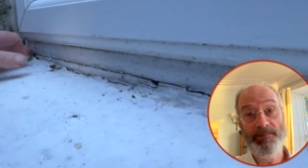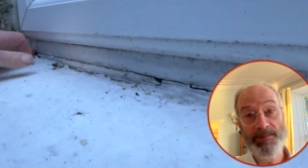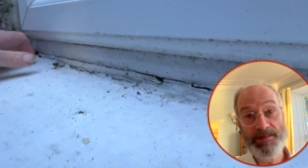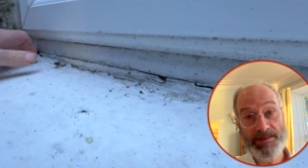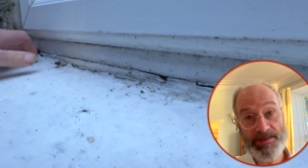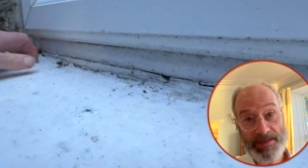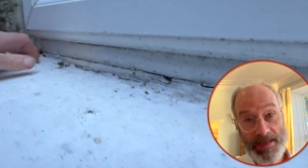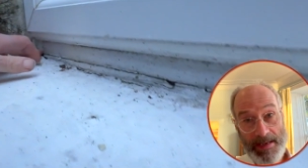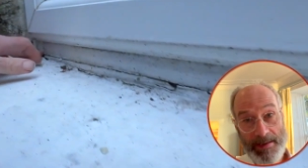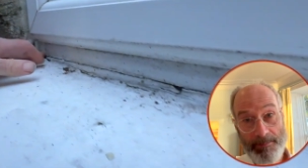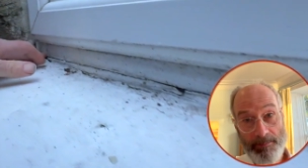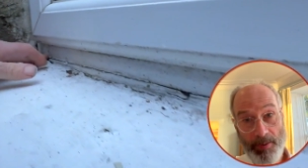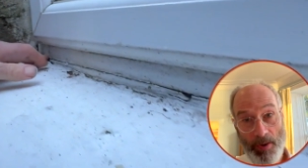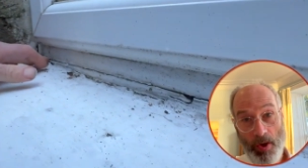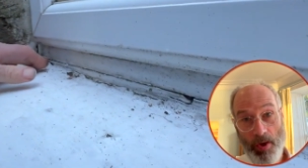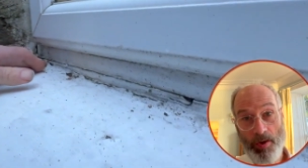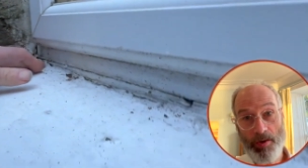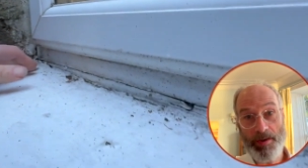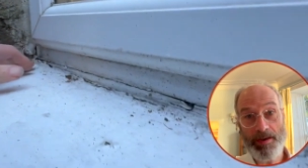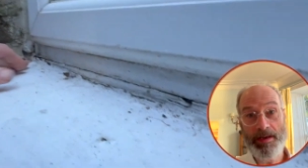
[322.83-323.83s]
stain
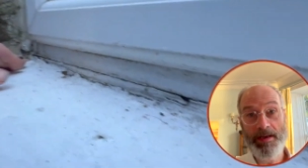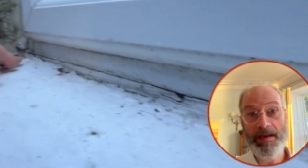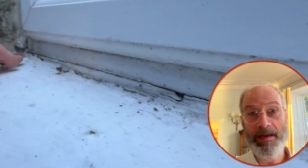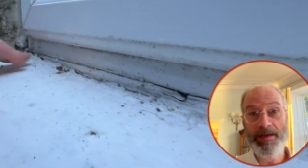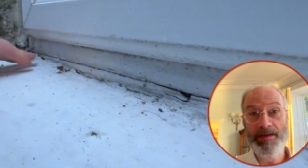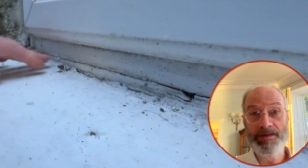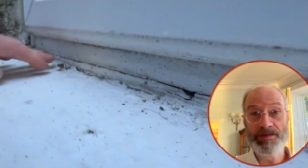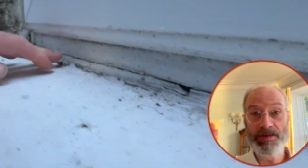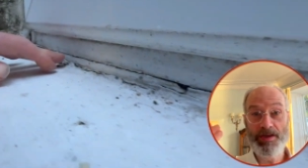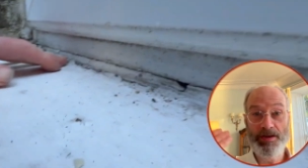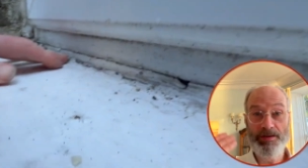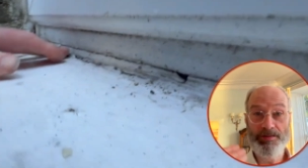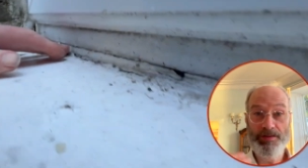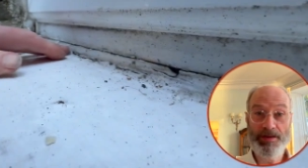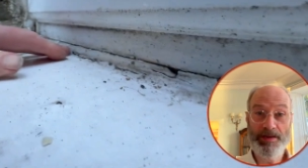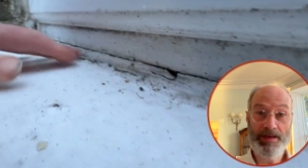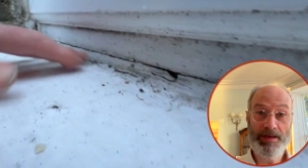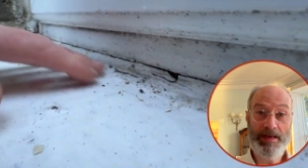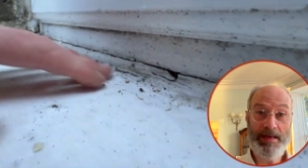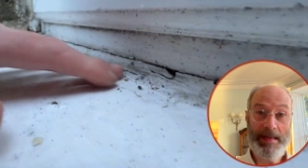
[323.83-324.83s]
block so
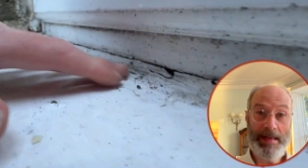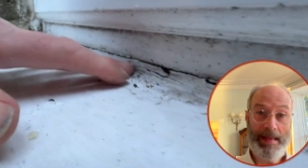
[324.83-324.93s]
that